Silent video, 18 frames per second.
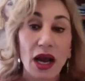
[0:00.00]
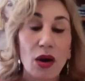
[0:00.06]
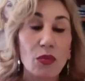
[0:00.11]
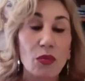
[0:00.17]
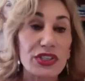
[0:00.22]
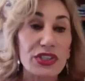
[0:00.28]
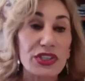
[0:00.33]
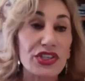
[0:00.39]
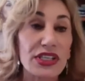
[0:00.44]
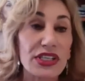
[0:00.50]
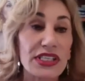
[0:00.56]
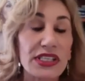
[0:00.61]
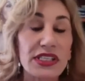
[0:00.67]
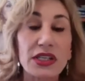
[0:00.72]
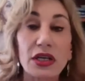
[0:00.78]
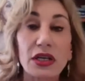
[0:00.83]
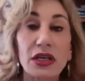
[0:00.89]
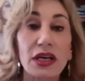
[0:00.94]
which
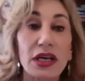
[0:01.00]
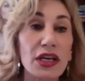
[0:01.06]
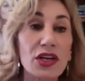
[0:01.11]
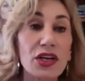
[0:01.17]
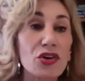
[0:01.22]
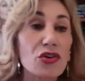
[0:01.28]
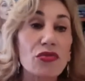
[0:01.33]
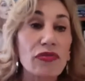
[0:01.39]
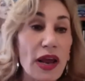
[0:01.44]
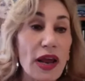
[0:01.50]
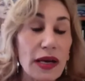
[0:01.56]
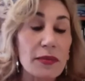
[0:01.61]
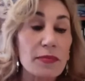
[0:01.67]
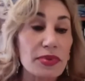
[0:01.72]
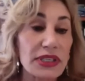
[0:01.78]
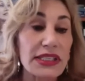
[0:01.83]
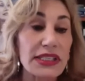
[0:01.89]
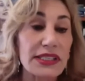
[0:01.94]
is
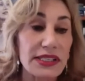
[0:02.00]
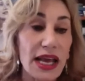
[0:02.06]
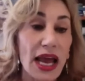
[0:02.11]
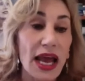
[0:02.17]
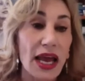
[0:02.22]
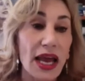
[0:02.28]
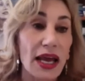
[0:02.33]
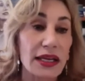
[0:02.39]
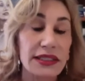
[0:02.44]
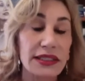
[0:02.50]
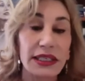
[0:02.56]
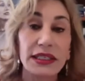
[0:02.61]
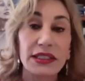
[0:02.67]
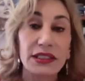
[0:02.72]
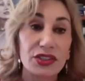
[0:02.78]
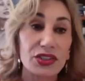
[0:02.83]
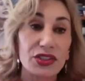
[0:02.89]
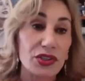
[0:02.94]
incredibly sad
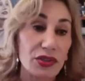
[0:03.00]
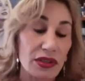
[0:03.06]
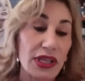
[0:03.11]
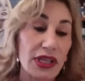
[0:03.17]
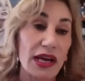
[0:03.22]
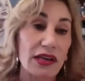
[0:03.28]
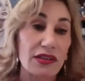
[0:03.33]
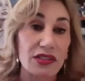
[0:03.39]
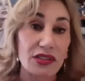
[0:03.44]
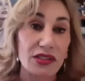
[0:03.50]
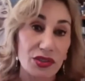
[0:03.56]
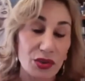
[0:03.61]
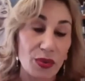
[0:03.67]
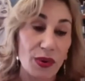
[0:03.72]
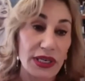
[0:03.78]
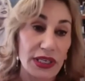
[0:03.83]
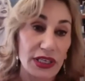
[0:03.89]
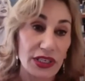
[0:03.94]
in
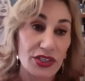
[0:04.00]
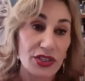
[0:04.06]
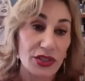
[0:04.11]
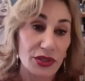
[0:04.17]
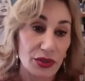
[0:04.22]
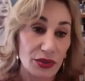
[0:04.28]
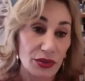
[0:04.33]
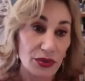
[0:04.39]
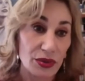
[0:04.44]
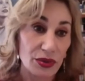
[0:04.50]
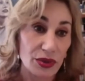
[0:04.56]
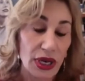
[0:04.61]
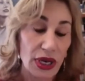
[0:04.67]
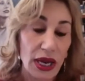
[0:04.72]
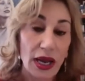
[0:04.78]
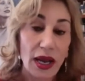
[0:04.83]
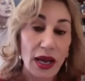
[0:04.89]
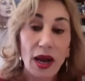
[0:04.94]
2022.
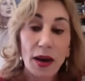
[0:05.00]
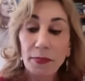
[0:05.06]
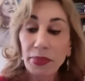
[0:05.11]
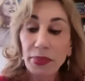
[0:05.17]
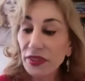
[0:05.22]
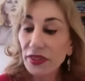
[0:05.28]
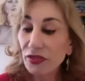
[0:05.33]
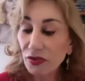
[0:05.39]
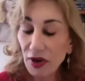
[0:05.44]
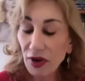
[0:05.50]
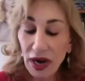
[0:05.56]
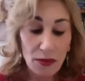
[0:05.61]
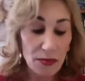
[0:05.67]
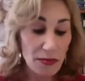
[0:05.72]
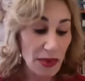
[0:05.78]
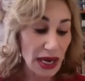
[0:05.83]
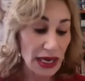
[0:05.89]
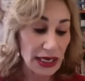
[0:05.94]
But
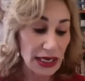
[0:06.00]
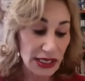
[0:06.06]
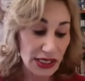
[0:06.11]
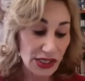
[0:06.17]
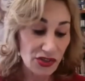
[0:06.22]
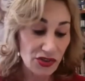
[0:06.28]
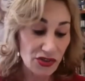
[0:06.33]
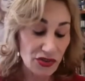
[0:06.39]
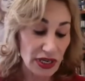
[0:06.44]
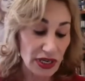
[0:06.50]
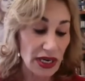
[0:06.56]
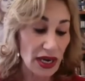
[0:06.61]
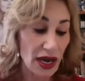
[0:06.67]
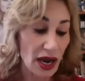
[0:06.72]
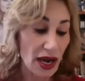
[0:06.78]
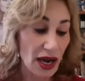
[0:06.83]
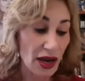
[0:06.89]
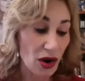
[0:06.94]
throughout my history,
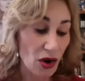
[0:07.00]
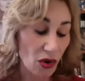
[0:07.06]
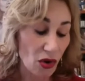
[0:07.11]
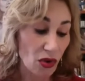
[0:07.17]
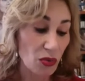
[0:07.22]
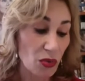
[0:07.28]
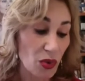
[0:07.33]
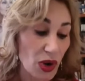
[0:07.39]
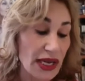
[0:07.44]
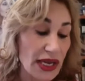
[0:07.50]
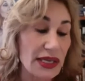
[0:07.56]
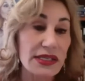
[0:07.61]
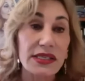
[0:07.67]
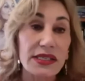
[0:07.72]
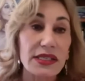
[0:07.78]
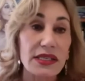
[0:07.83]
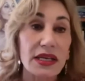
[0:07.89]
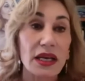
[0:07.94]
I
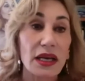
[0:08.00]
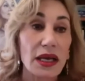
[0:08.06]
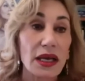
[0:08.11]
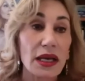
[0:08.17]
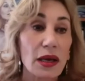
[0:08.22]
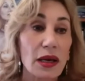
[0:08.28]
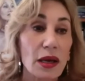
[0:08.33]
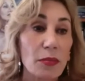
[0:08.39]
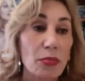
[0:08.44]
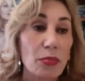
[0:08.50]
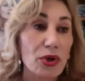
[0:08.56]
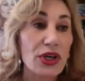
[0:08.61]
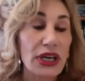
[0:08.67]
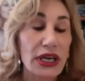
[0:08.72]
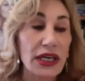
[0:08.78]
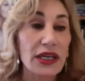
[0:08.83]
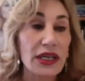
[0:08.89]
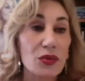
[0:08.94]
always
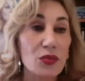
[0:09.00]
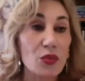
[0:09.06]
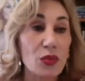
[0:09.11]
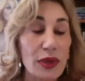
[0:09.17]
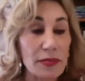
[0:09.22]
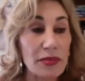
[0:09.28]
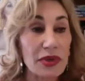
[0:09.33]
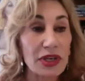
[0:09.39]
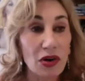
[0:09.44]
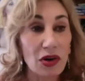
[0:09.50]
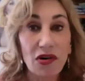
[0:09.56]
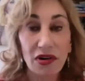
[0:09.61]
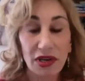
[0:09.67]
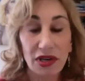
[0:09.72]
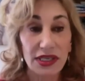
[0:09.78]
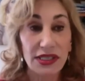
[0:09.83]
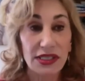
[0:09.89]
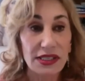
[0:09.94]
put in women
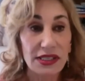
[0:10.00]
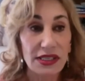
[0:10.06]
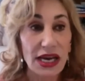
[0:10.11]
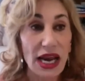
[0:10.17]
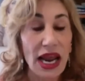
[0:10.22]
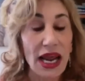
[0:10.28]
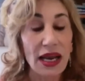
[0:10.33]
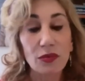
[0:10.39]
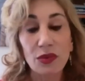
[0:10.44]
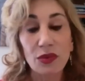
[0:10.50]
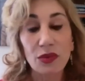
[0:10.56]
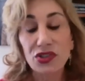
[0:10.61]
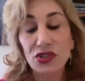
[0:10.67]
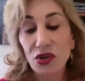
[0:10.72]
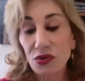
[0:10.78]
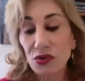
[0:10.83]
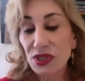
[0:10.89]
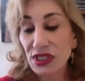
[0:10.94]
artists. And what's
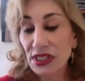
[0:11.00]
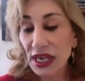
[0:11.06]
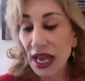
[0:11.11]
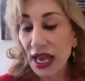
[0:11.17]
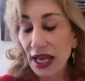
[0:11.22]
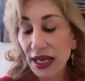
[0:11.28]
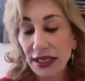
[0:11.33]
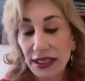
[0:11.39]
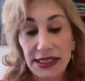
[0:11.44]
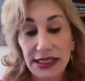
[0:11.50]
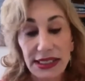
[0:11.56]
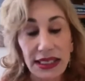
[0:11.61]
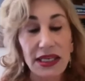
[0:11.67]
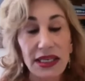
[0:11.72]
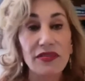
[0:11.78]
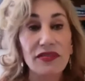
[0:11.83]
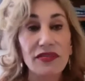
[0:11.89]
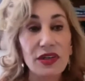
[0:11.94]
so sad is
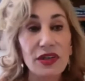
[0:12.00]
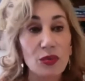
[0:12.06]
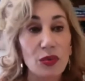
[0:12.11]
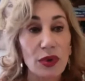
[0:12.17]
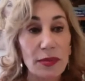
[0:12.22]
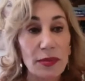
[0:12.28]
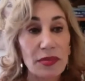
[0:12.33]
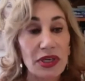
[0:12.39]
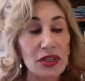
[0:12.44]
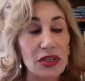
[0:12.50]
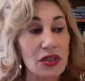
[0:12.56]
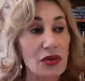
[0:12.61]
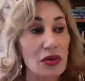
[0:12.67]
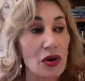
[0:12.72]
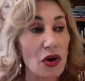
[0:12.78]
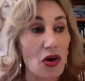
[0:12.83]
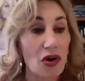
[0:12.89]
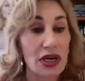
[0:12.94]
even women
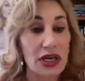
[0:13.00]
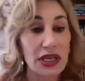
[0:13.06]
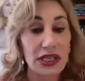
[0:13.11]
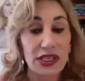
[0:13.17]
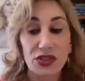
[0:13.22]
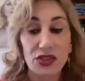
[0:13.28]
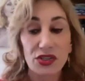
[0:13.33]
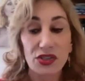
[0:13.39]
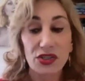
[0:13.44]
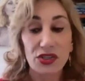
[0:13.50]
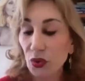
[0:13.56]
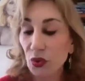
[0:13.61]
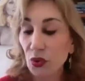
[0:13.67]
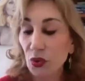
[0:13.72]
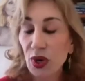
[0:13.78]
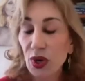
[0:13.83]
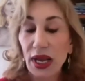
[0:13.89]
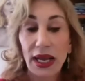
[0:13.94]
artists
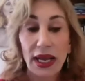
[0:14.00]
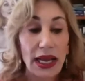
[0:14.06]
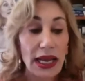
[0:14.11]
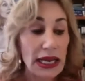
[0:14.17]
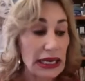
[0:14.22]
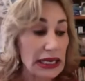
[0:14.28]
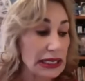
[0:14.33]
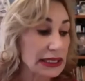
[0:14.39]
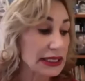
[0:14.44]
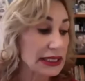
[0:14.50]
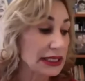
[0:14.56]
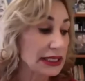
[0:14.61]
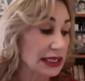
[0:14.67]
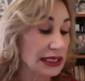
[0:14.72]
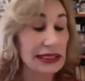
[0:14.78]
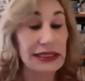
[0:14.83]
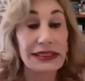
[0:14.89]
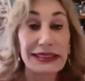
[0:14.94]
who in
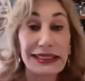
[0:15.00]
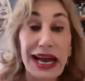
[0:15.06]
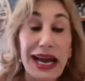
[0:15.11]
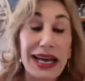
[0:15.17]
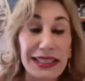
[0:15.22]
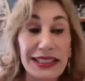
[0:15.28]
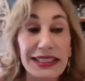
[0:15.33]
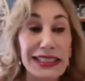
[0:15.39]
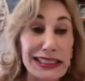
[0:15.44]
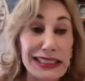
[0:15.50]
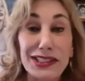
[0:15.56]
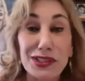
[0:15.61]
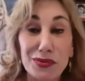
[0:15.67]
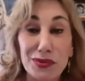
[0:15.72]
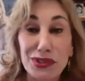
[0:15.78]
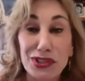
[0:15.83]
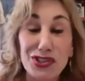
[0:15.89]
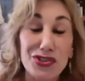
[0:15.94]
the
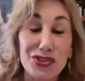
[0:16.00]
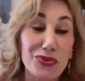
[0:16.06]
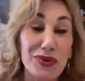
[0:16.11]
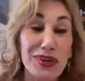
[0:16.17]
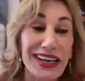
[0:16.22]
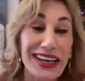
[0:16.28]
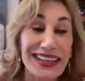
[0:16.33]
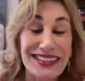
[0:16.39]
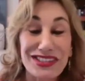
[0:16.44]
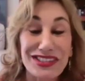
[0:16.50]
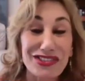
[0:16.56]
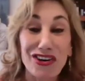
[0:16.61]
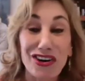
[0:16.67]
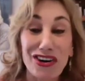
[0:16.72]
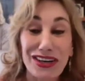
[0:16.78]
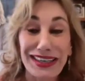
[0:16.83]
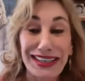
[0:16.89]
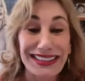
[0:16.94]
90s, which is when I
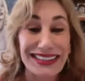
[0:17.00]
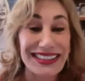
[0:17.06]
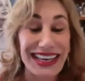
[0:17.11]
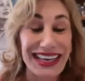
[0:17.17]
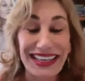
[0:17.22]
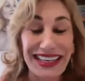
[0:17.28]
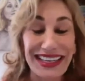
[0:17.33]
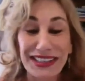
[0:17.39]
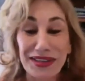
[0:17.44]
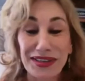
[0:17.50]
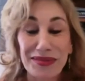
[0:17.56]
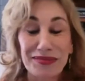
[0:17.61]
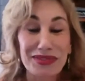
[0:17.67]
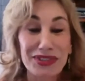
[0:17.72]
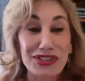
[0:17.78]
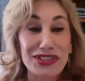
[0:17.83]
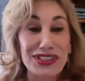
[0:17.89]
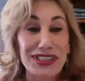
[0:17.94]
started as a
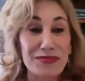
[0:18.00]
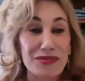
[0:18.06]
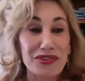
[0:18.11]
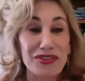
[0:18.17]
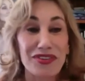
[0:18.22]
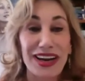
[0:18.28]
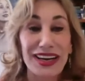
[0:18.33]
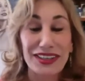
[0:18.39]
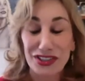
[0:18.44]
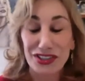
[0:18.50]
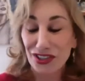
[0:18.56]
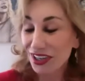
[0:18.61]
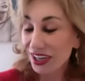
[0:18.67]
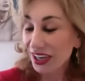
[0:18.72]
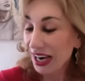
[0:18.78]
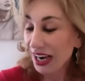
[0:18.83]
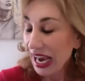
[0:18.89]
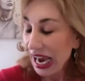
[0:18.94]
museum
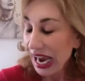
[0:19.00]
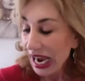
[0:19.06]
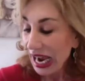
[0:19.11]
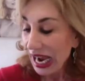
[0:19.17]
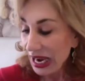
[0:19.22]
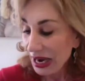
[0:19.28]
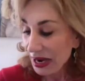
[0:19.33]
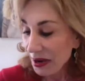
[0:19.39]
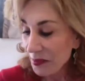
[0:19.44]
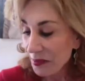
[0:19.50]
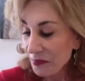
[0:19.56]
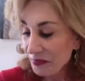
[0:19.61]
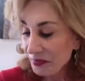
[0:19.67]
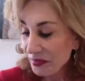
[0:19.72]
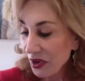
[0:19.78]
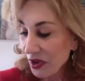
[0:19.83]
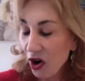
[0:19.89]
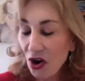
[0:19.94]
director,
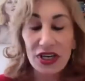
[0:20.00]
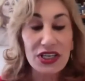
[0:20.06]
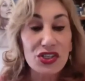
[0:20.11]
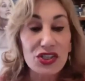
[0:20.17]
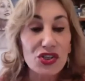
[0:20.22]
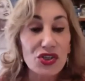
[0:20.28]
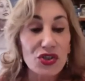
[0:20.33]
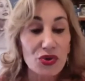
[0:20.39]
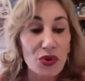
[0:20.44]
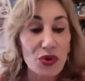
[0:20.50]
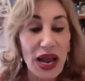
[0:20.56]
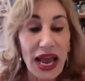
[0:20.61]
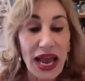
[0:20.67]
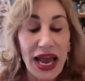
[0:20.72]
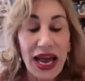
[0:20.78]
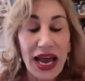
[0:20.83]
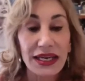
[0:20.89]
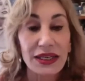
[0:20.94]
artists who
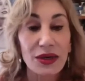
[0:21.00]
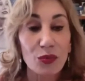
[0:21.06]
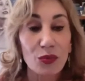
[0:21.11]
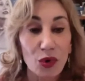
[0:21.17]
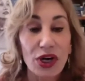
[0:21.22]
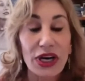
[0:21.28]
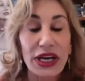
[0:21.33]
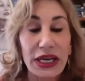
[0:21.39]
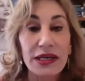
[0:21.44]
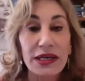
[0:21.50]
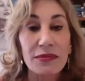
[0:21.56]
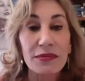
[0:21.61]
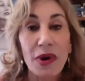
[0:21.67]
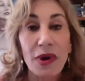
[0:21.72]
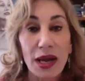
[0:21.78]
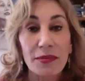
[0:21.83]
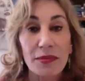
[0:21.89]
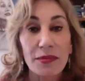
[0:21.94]
were in
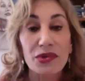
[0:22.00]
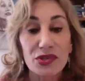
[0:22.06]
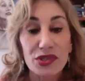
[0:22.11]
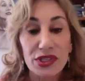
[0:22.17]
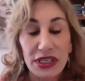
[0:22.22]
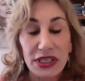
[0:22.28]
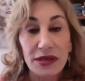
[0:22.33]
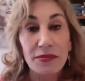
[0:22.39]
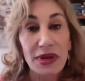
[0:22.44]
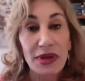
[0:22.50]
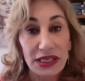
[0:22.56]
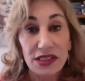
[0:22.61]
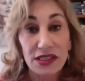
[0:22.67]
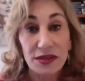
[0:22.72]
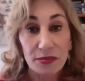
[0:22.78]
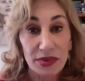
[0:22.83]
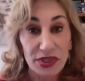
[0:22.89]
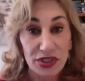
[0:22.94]
my museum
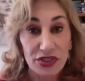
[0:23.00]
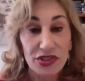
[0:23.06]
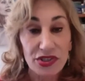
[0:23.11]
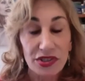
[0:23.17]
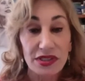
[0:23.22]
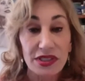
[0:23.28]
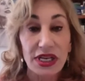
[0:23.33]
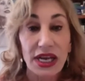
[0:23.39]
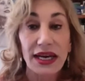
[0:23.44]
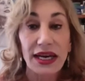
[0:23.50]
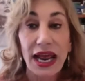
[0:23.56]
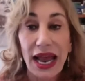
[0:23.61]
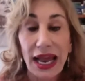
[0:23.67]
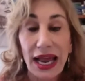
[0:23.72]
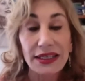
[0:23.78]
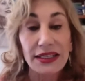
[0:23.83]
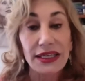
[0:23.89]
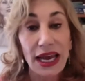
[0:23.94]
exhibitions and
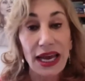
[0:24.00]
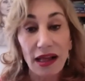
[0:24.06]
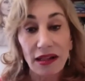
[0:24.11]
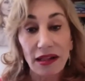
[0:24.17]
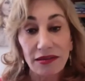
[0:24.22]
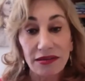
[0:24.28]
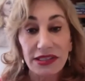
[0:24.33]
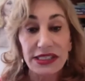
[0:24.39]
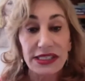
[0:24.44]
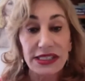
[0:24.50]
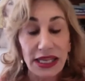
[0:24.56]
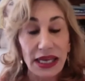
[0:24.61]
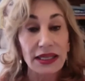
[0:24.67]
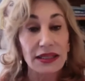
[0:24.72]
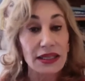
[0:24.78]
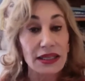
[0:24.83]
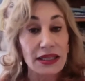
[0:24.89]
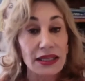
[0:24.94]
had galleries
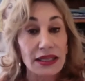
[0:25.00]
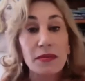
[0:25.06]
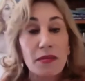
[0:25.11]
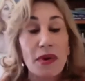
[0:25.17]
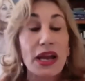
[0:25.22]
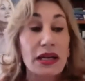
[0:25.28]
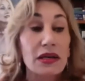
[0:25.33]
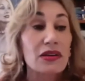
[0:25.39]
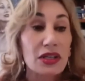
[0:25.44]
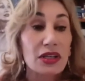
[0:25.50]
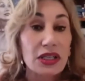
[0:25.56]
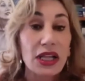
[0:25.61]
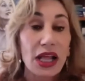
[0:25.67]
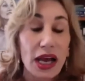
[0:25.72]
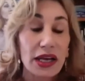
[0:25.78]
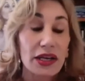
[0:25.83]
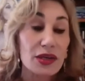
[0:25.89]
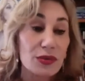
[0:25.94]
then, like Michael
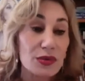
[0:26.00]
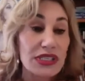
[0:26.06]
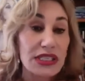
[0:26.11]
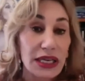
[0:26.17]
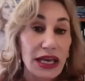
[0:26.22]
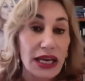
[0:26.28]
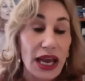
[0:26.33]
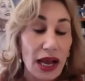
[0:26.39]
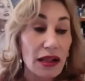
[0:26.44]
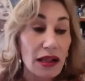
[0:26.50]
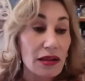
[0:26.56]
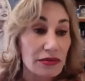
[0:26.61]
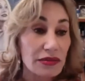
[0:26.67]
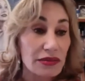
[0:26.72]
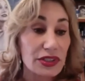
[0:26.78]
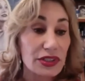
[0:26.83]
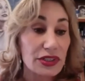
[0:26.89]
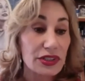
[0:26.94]
Klein, who was a
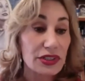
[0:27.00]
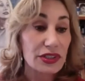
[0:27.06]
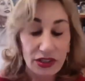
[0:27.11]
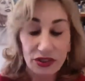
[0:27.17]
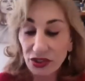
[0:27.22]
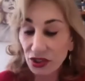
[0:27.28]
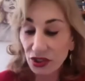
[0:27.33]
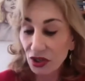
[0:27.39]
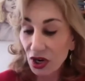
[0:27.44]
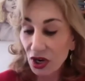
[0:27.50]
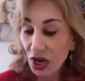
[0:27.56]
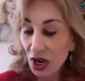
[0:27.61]
gallery director,